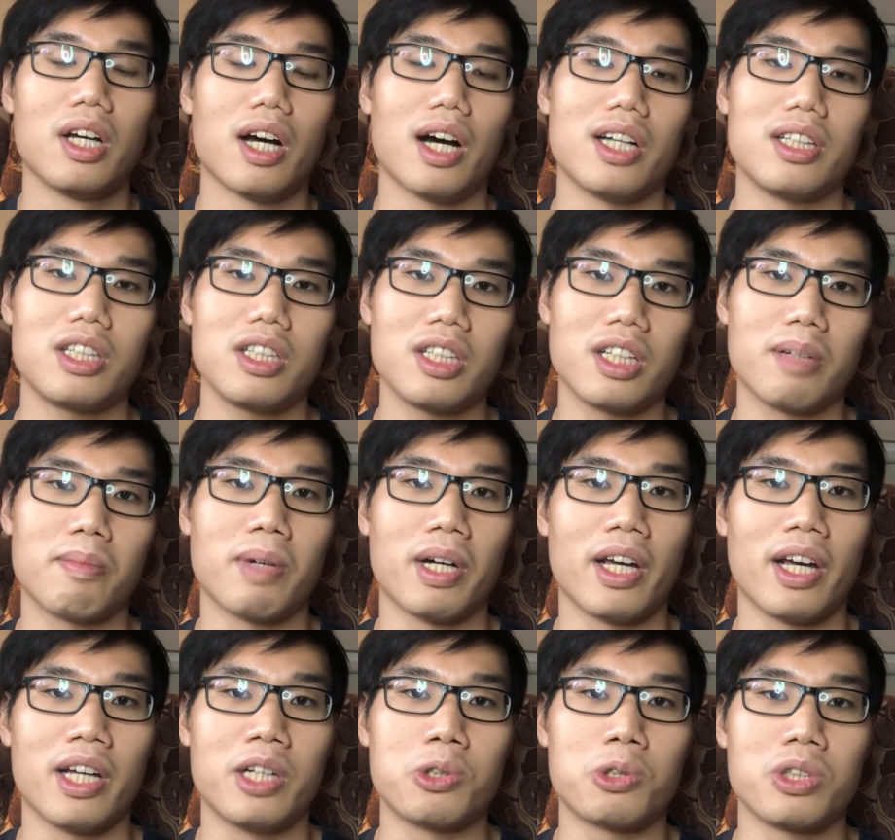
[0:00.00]
I think that my
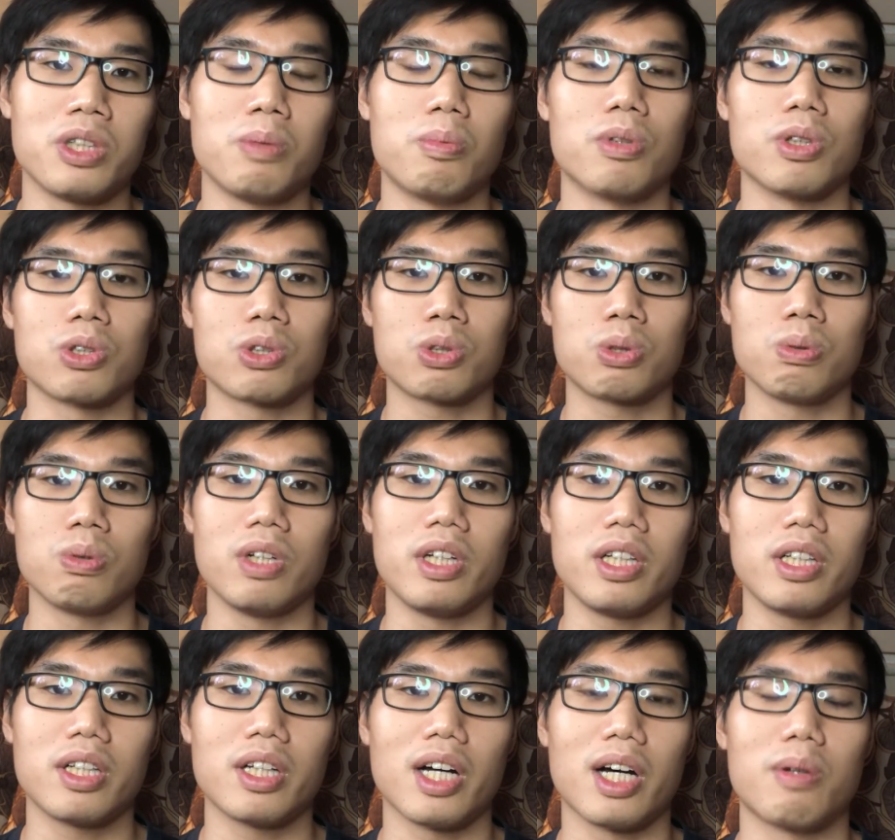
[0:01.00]
entry was too
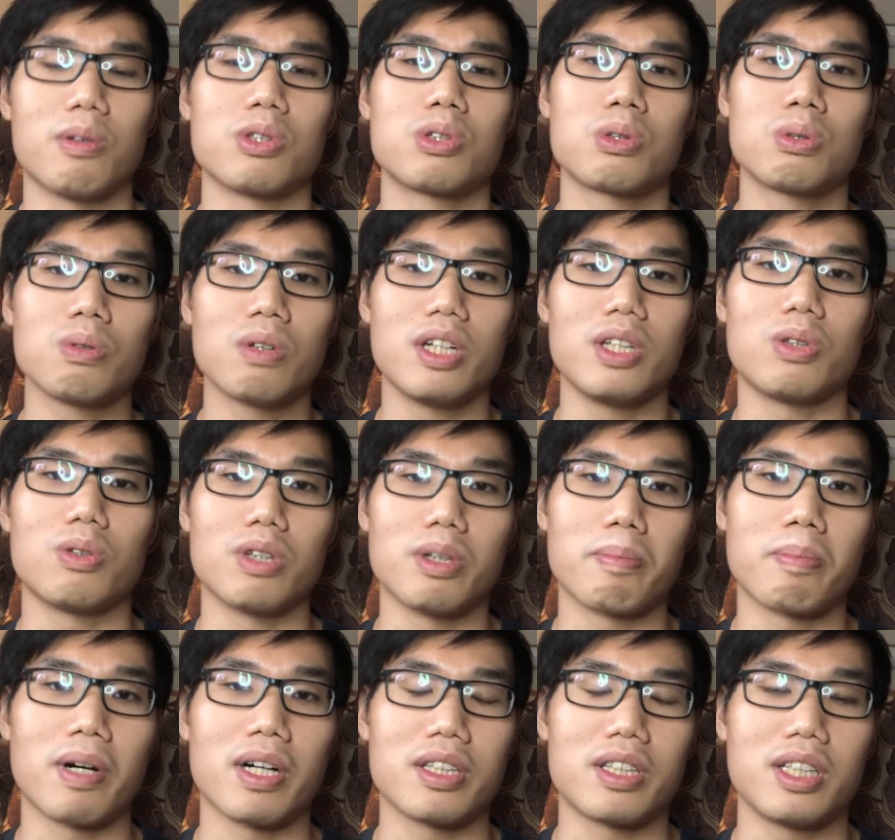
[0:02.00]
late. I was too late to the
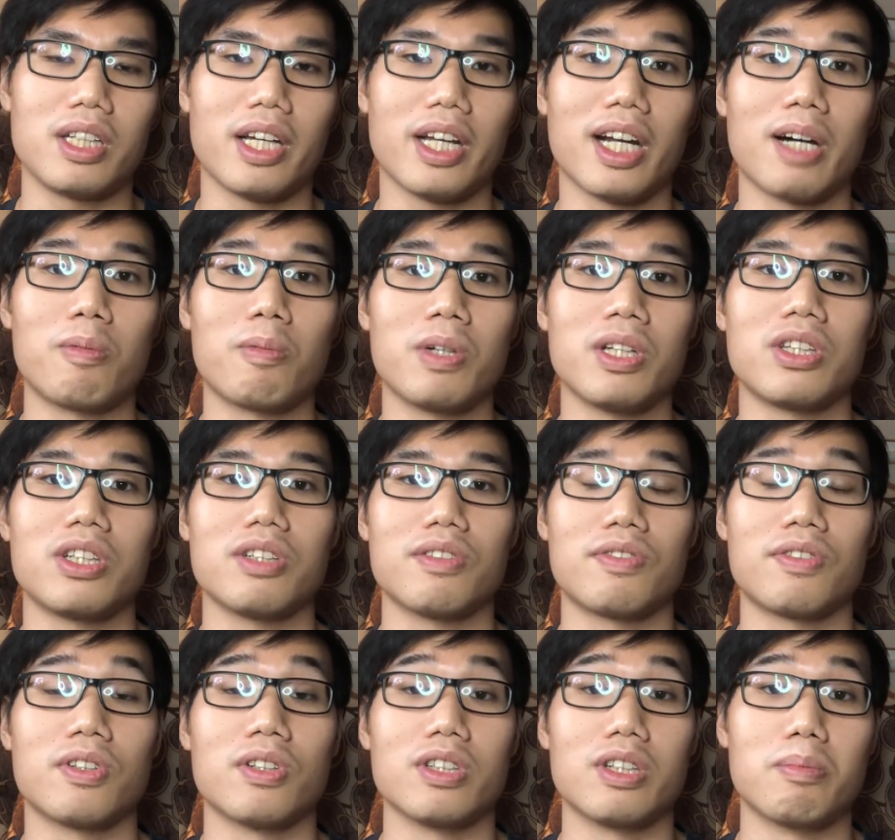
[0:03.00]
party and I waited
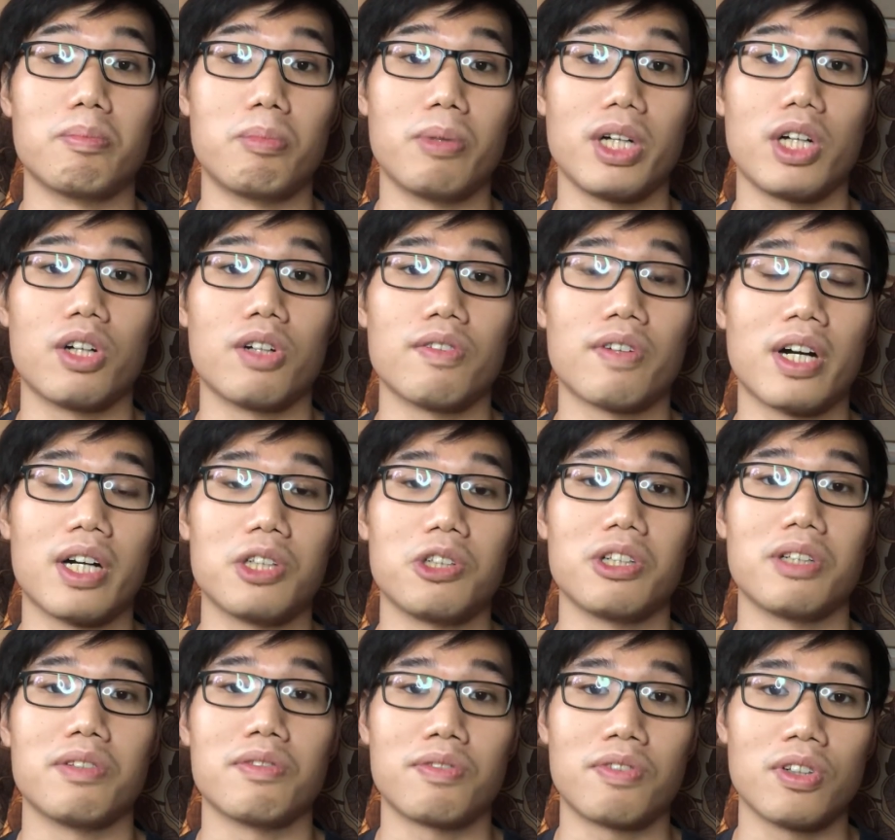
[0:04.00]
for the break of
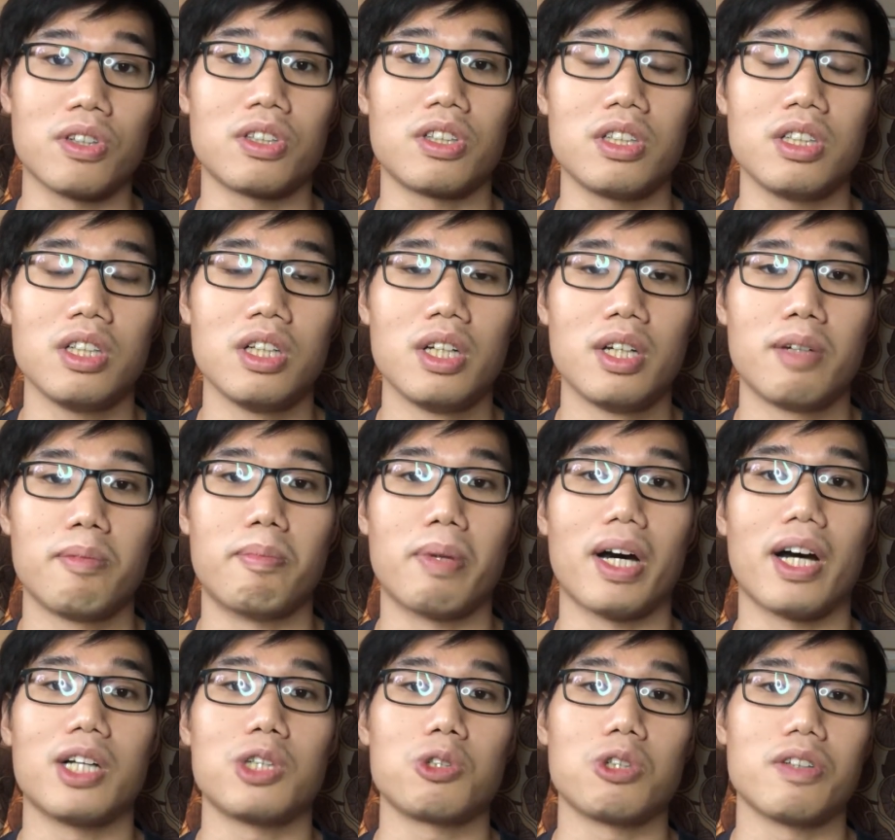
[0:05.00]
140, but
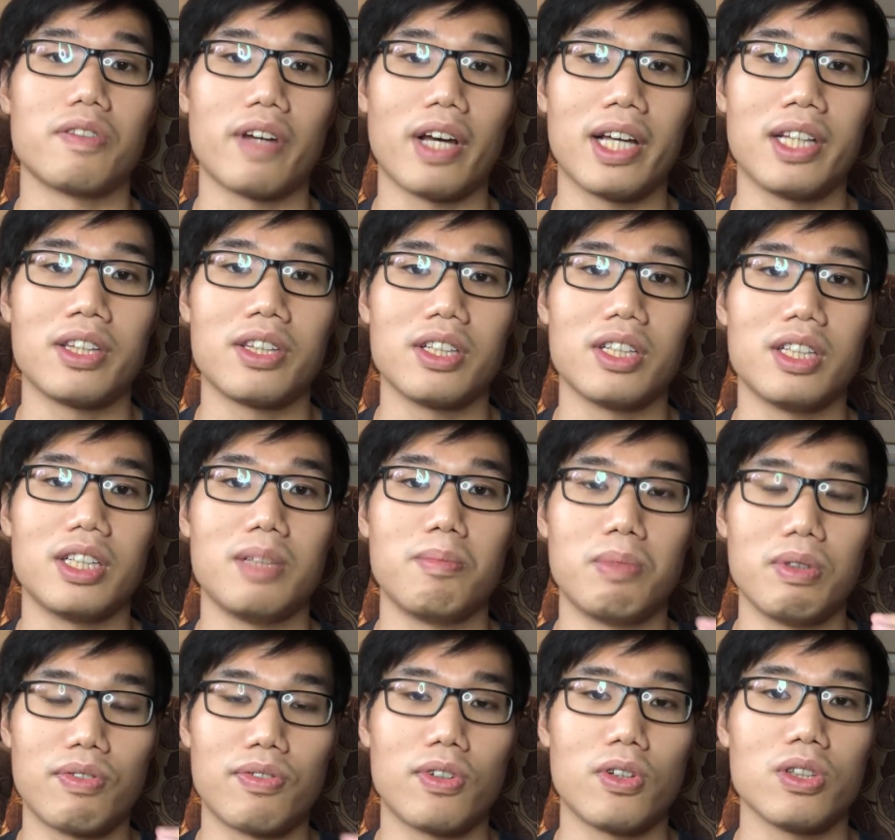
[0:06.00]
I should have entered
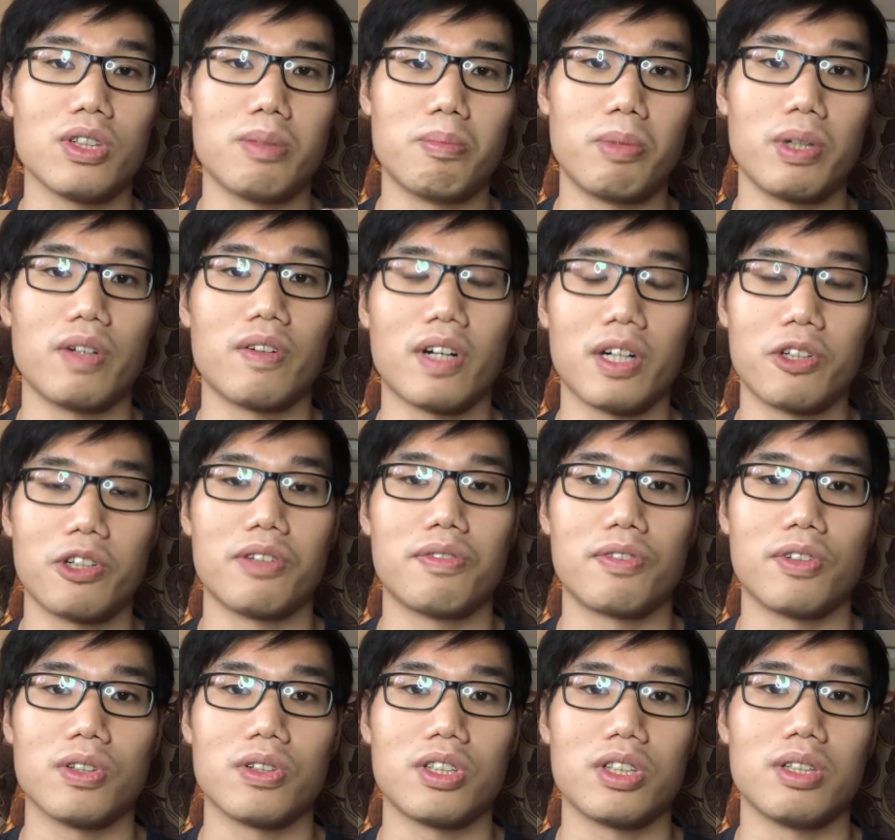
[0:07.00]
before the break of
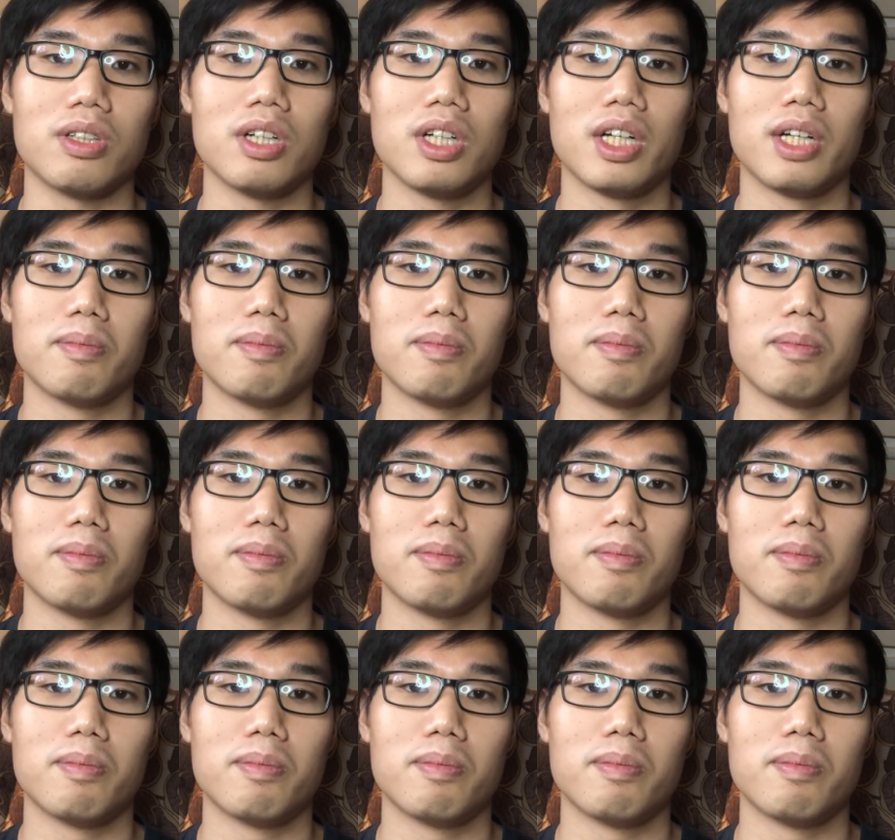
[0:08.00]
140.